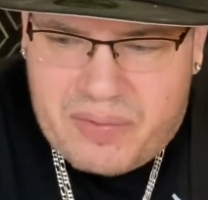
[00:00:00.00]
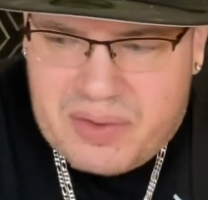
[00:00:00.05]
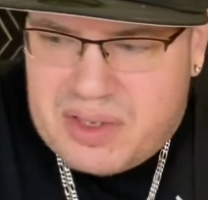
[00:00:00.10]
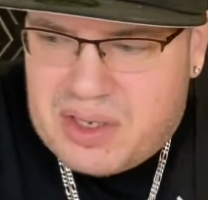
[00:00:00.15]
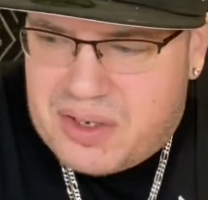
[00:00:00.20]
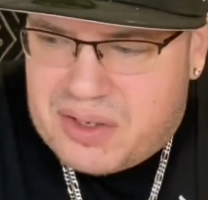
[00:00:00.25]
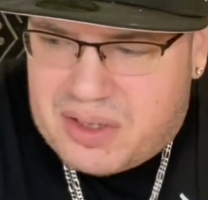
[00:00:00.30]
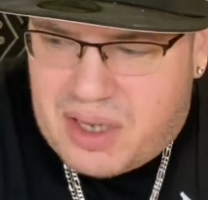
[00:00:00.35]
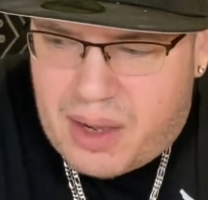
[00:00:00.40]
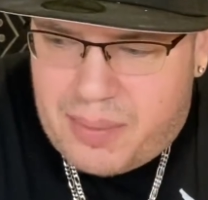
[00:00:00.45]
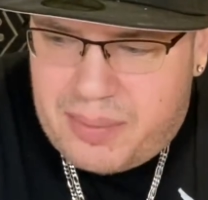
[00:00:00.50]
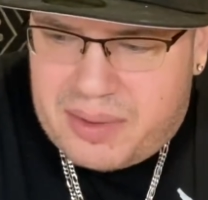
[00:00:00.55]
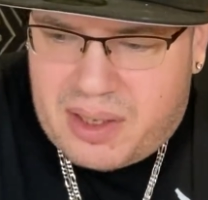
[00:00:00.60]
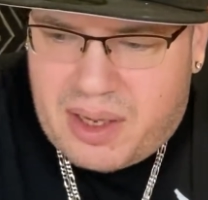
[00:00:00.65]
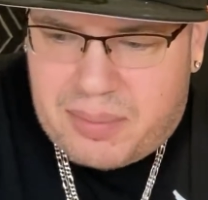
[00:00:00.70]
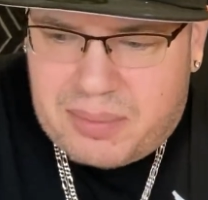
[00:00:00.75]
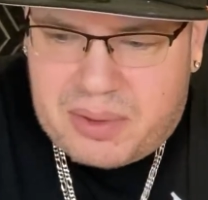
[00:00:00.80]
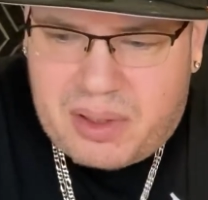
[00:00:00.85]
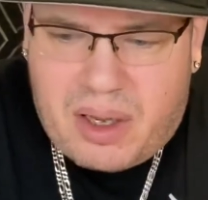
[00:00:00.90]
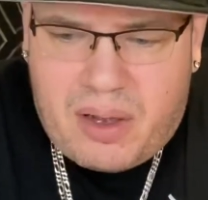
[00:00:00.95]
It's just coming
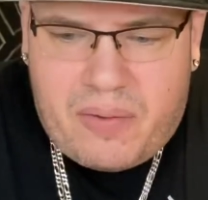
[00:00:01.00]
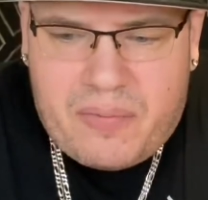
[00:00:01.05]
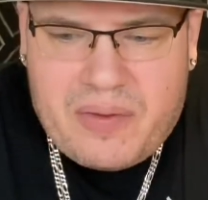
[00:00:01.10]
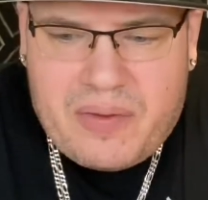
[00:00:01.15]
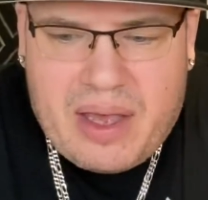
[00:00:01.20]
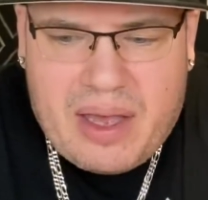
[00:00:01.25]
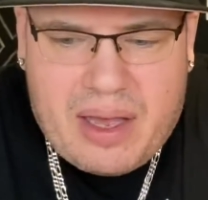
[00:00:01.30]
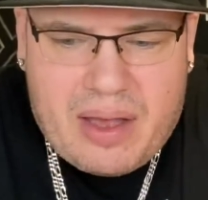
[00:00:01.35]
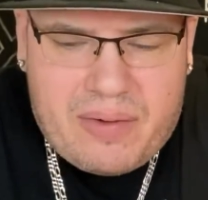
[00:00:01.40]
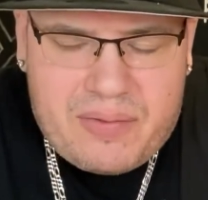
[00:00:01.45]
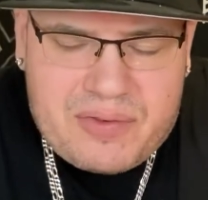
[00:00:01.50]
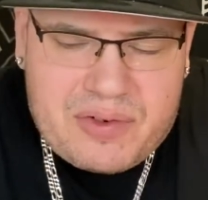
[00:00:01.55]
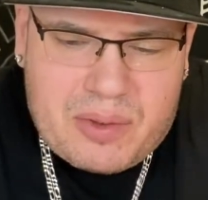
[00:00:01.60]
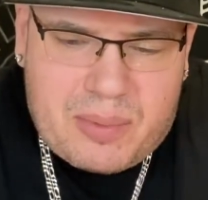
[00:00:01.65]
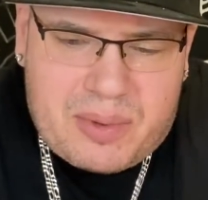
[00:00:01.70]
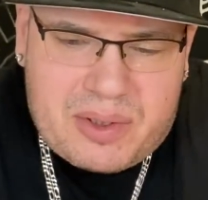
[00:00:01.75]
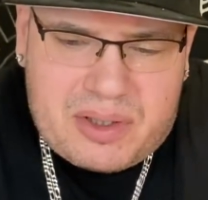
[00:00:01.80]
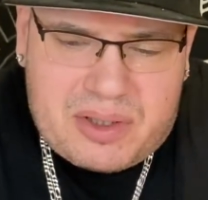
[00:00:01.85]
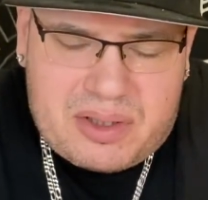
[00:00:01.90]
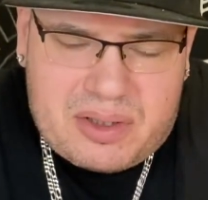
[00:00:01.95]
up love. They have so
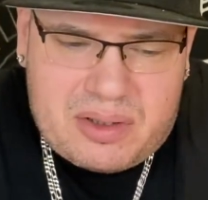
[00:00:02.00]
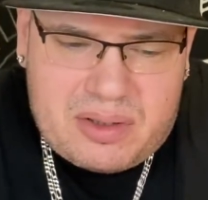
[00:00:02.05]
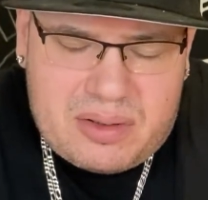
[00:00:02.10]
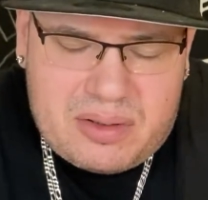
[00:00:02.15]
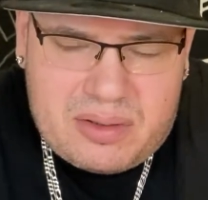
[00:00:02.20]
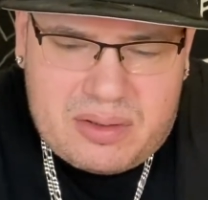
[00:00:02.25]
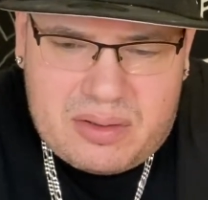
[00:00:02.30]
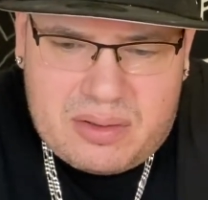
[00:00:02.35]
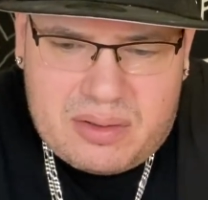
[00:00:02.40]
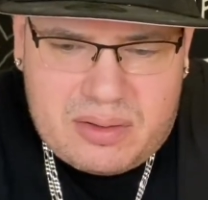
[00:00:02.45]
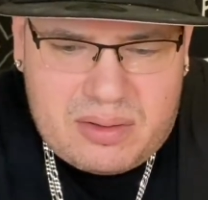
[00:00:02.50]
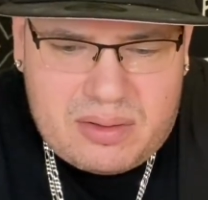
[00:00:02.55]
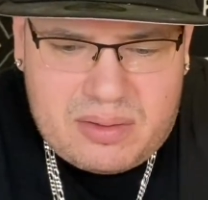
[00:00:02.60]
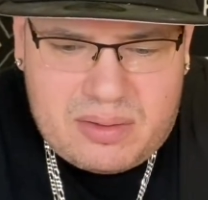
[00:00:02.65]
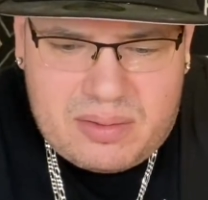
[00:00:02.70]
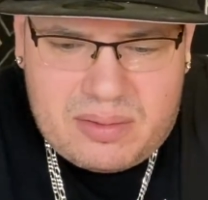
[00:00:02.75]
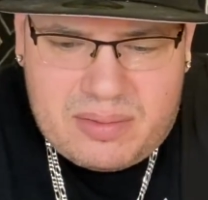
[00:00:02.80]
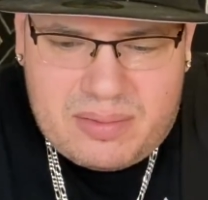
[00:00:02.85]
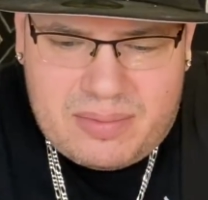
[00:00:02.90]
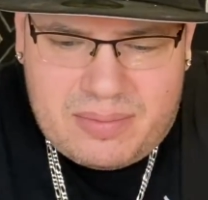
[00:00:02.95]
much,
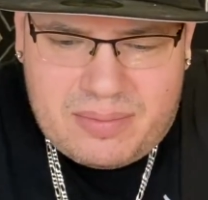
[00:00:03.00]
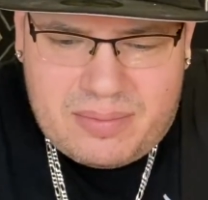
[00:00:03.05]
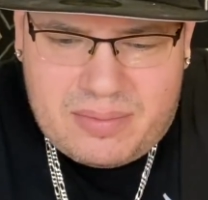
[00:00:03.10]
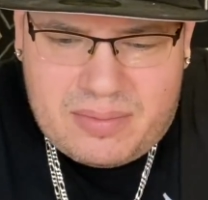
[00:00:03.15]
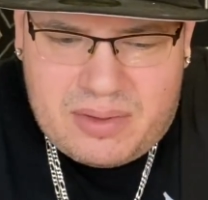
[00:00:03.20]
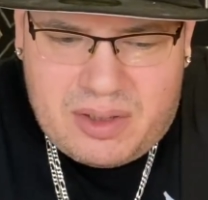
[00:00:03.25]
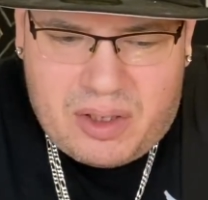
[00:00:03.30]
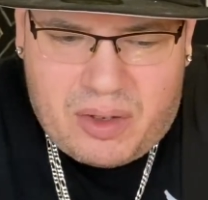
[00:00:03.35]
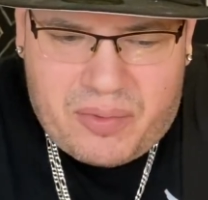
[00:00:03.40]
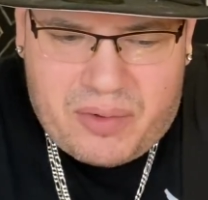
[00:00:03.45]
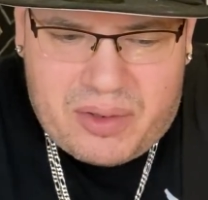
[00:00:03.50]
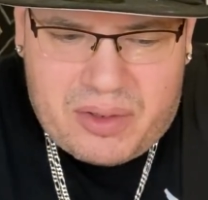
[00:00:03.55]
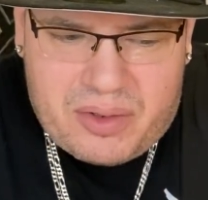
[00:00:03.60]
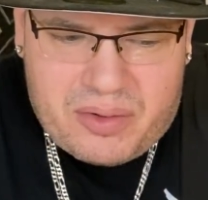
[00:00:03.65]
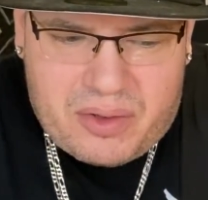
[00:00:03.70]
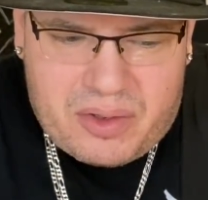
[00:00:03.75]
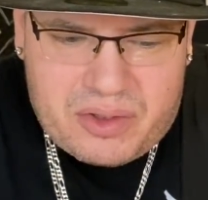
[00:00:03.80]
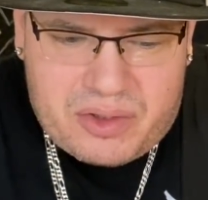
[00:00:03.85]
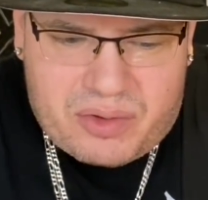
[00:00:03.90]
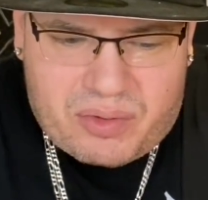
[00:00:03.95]
you know, they're,
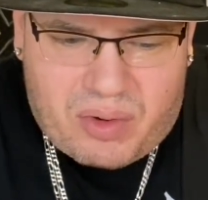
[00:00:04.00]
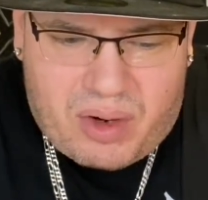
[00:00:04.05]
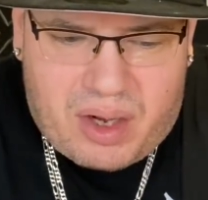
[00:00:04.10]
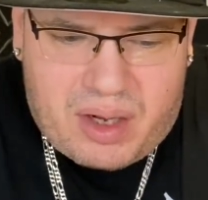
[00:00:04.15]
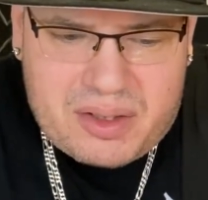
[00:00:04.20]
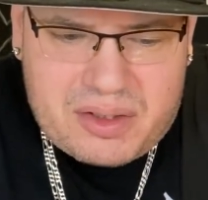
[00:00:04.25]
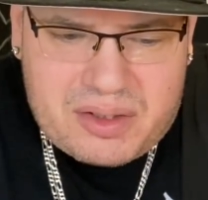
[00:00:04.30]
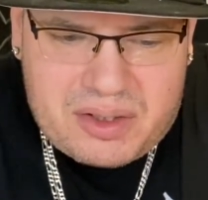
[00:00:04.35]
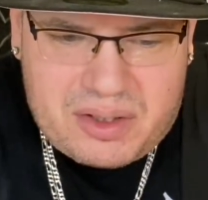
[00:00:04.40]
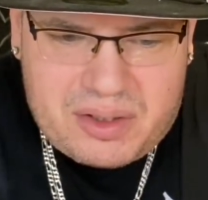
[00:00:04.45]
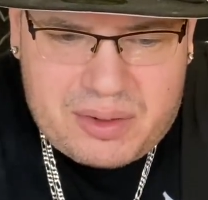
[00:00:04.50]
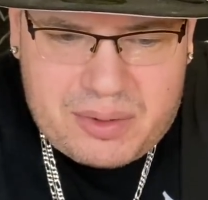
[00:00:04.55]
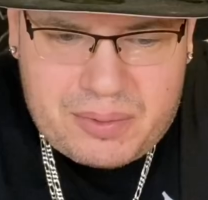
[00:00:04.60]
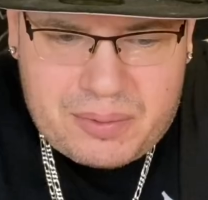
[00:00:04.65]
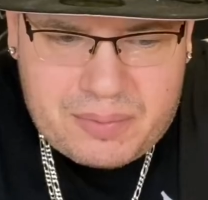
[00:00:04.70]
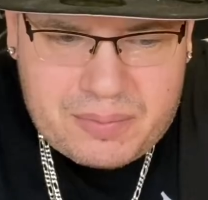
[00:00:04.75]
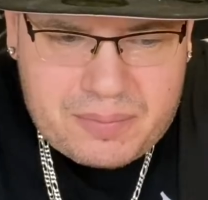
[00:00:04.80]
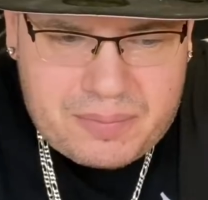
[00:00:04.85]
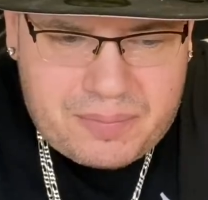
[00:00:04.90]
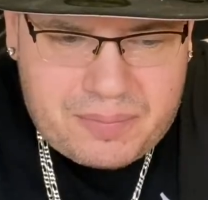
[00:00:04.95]
they're drawn to you.
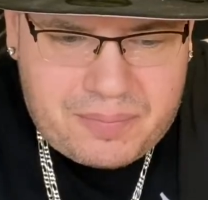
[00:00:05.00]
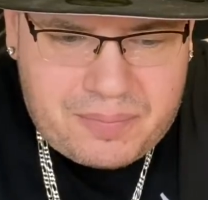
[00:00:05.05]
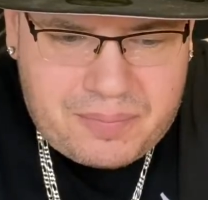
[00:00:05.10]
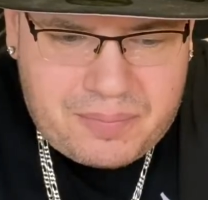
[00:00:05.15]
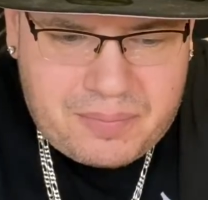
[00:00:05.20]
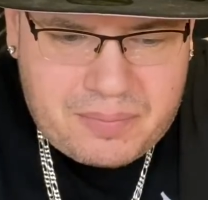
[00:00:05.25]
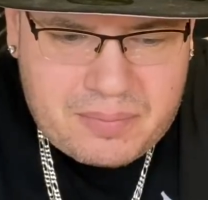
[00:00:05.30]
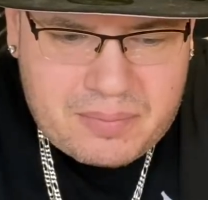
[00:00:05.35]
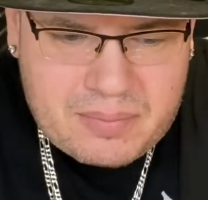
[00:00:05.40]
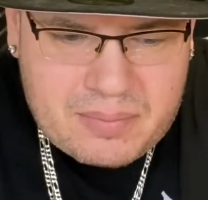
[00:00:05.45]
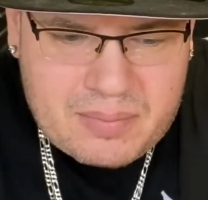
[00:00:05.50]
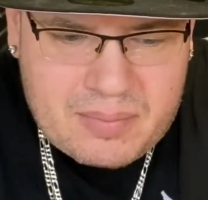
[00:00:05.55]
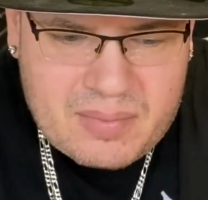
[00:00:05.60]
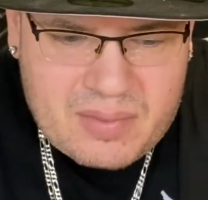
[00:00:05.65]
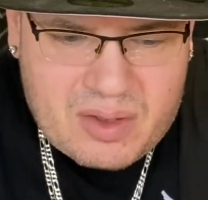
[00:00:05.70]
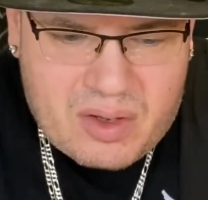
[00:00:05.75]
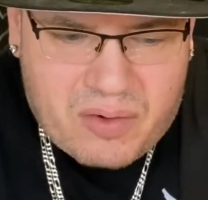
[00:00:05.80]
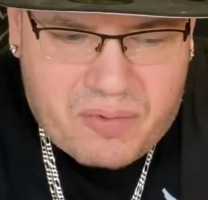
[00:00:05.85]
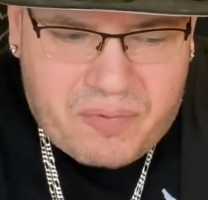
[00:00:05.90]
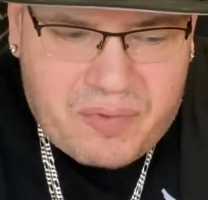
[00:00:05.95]

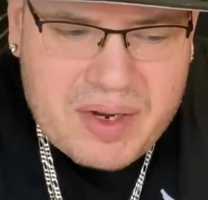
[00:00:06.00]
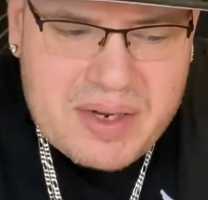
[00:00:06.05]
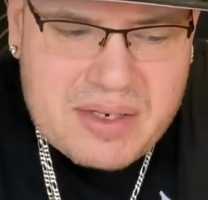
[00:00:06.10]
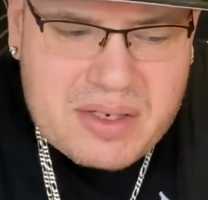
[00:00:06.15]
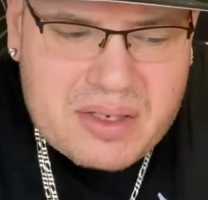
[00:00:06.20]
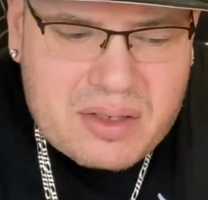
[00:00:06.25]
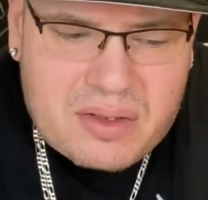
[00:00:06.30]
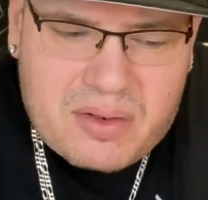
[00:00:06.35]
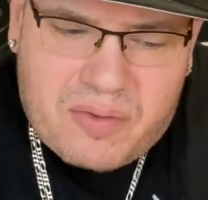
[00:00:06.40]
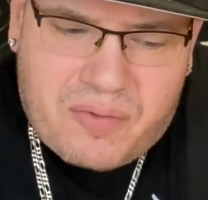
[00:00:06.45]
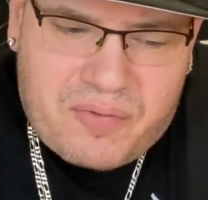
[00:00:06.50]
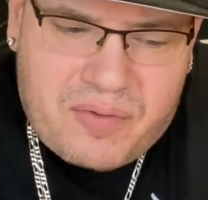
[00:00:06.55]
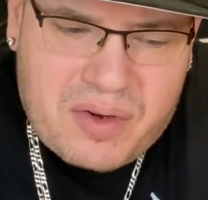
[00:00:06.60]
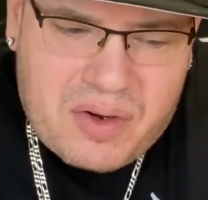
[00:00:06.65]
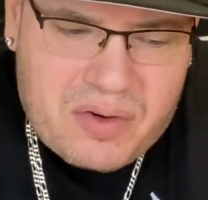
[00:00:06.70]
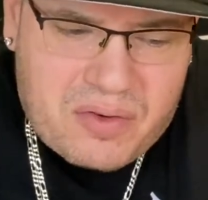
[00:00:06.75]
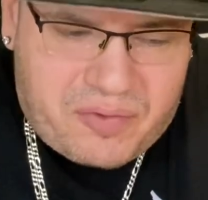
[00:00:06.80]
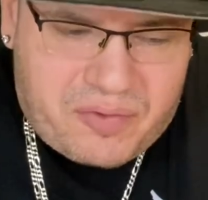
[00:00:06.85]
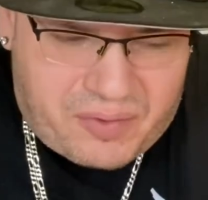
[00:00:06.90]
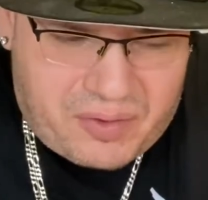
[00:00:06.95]
They're facing their
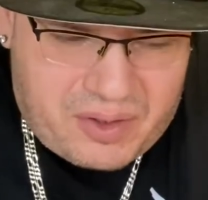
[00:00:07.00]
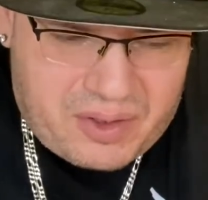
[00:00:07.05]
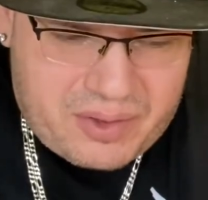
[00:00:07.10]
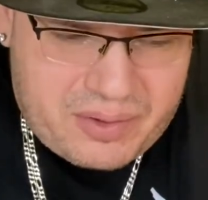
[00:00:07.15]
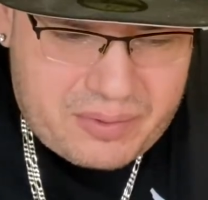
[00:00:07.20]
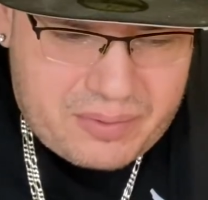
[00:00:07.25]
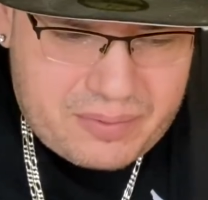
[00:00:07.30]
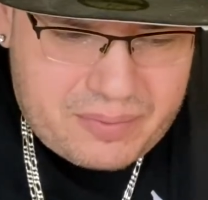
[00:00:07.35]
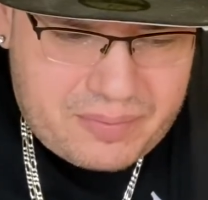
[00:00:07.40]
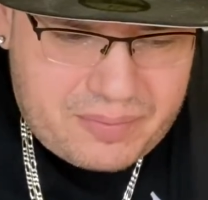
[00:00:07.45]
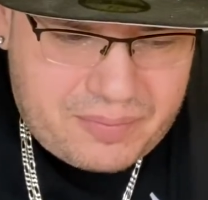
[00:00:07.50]
fears for you.